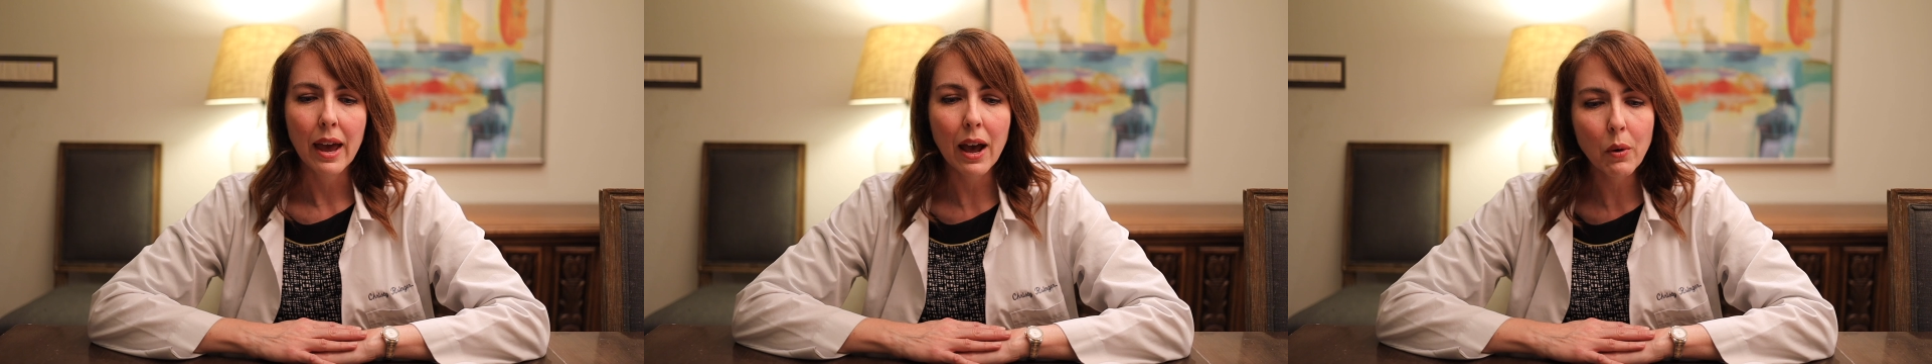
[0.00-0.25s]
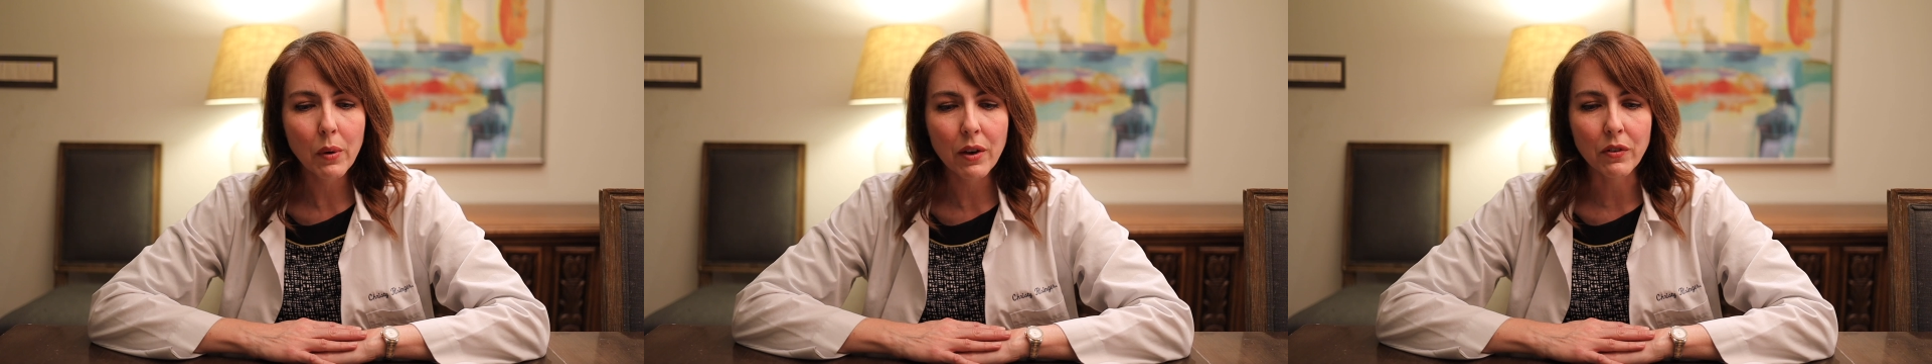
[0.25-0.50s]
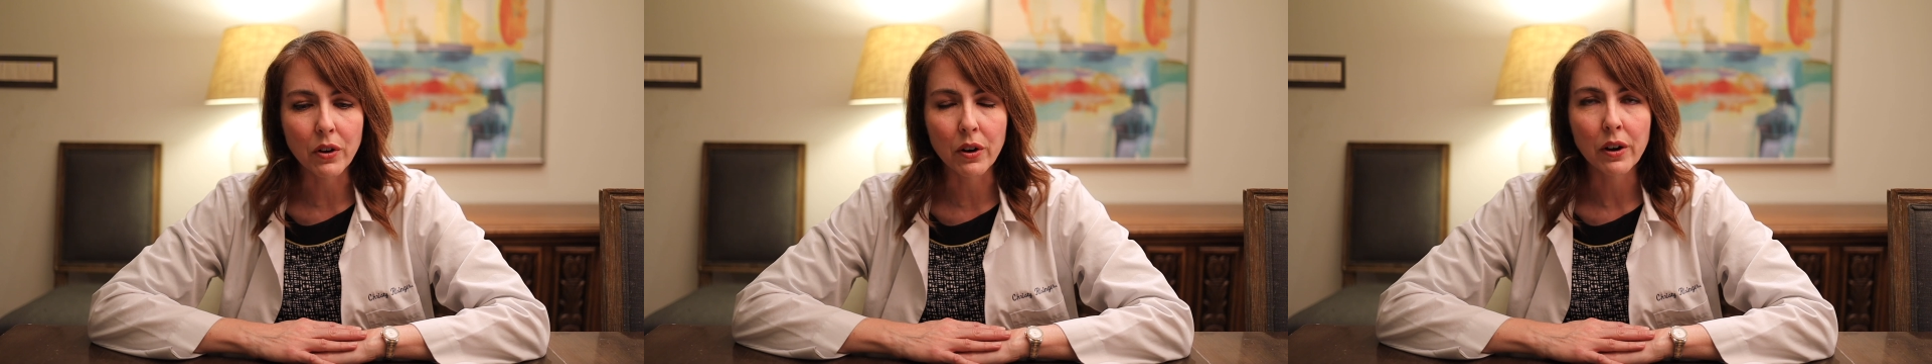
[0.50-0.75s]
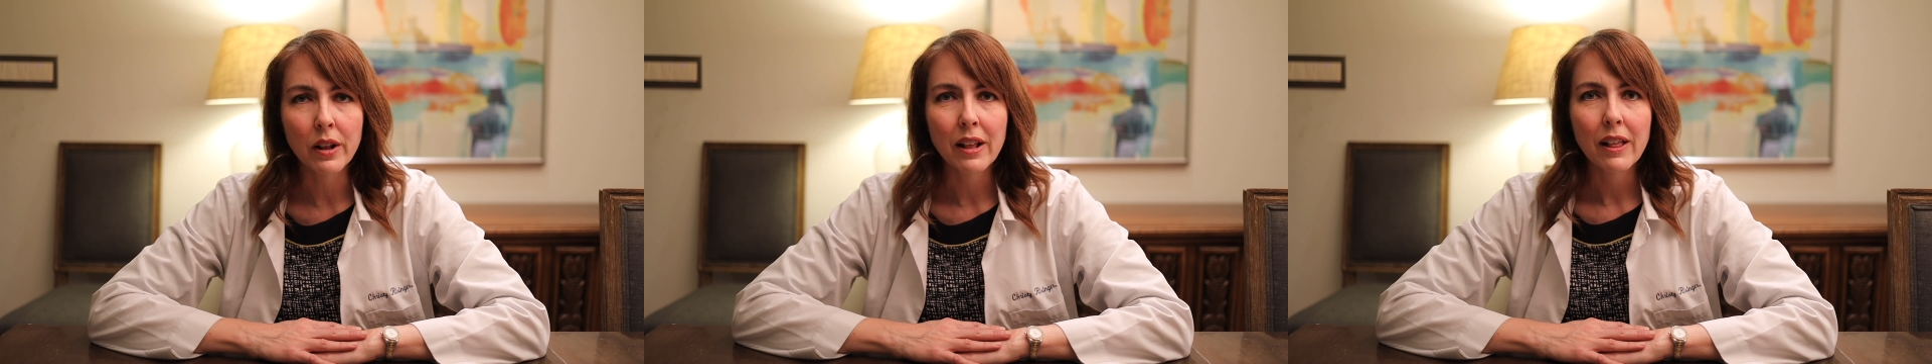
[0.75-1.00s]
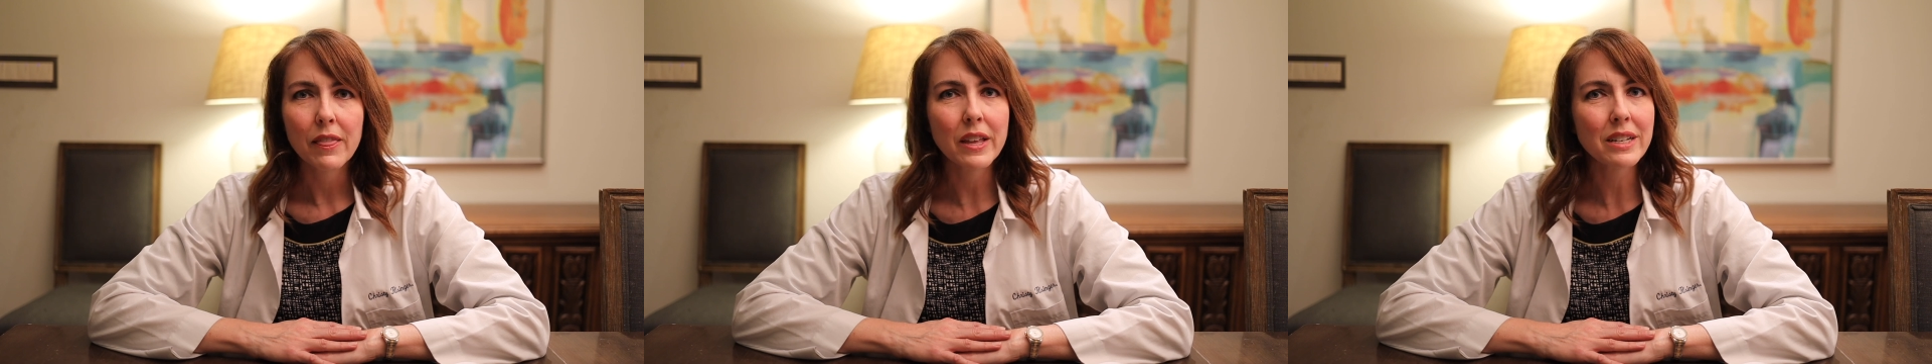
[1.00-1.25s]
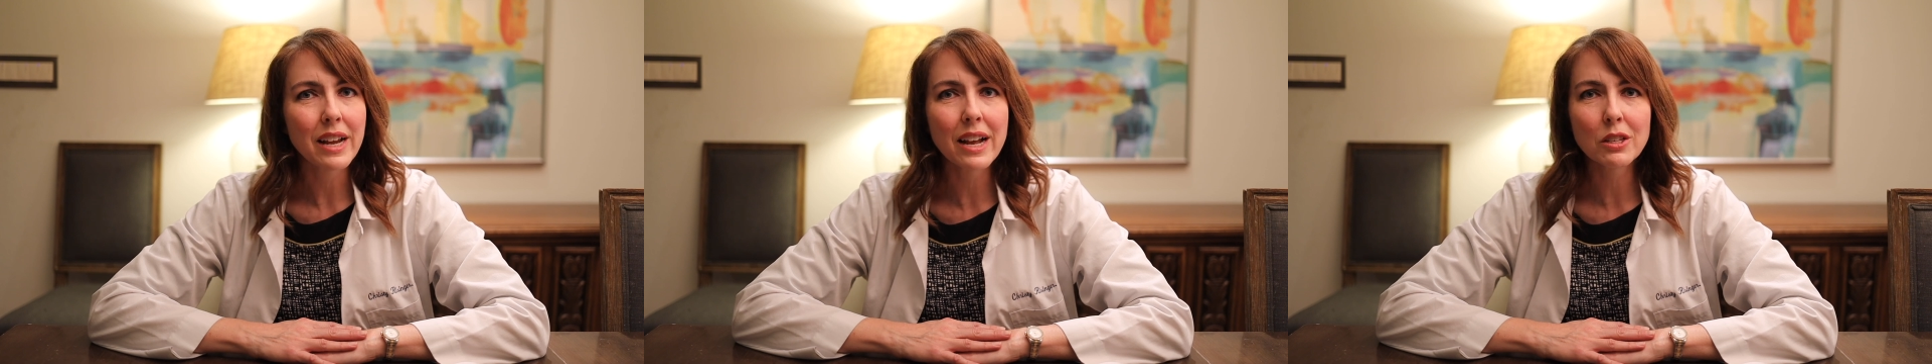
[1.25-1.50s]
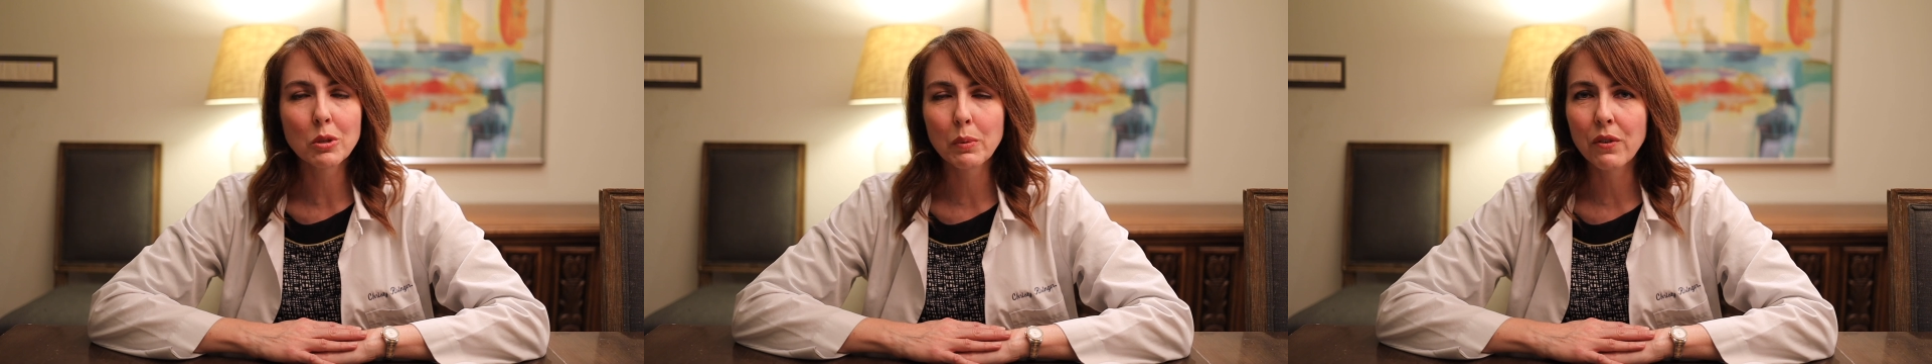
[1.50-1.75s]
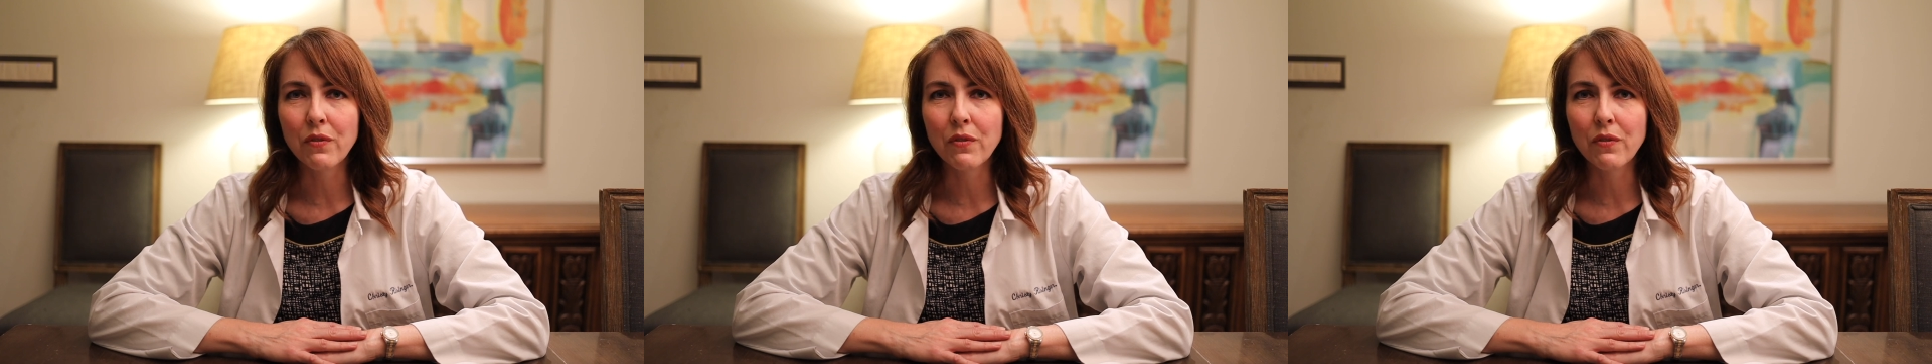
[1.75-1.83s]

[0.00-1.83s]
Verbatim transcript: However, the tests we